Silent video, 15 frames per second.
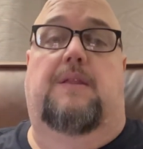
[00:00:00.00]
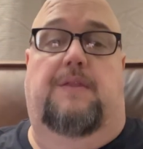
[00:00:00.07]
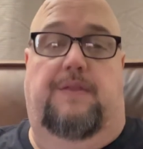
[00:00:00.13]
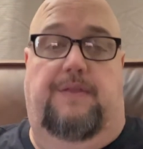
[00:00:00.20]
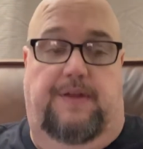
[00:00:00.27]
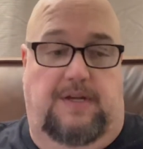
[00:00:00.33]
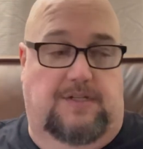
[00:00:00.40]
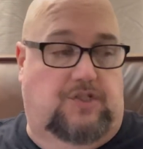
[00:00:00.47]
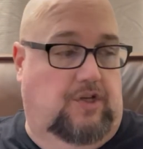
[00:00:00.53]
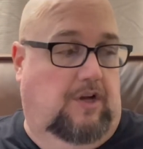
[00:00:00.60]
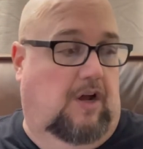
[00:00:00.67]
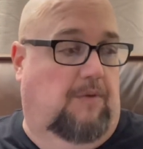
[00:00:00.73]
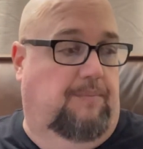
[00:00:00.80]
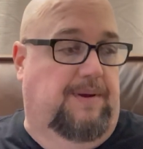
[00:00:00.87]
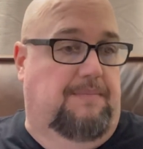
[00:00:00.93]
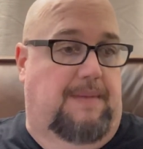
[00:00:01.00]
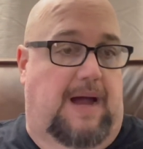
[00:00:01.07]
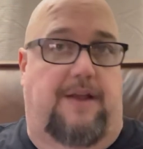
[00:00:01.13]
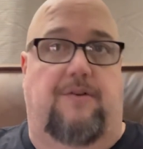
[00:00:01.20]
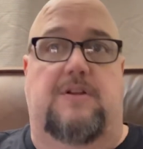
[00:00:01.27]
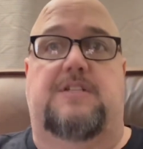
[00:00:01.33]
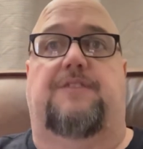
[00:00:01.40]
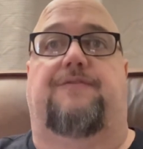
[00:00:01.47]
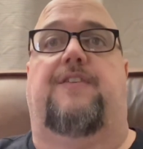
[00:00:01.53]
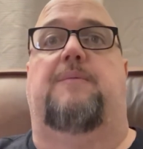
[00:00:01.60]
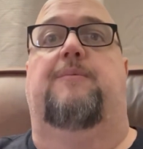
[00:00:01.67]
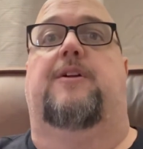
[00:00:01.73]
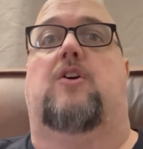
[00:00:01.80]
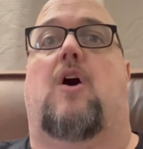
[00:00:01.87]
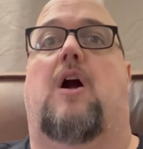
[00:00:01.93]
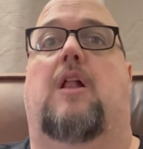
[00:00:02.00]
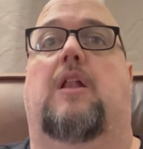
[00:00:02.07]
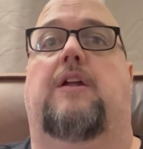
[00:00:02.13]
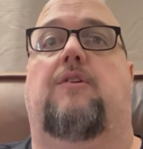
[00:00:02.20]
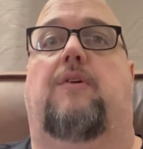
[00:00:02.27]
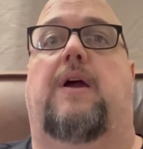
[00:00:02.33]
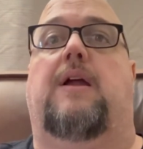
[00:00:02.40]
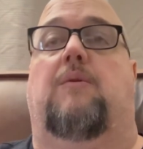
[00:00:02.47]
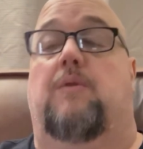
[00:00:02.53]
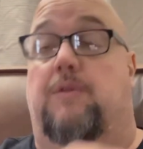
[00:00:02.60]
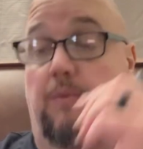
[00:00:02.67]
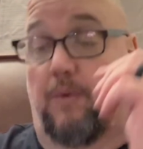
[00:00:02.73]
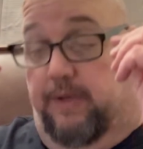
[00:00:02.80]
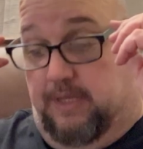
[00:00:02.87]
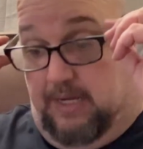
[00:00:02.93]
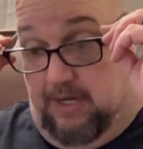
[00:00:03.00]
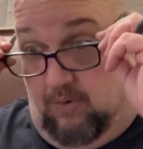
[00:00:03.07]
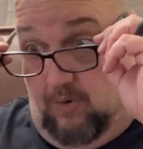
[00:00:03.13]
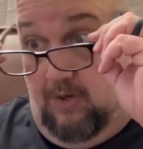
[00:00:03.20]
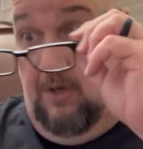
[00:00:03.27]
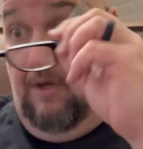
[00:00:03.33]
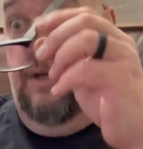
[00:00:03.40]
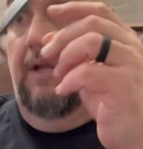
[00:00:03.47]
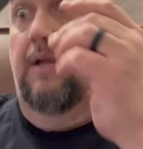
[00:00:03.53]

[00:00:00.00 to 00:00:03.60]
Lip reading: these should all be moderns if I'm recalling right with what I ordered.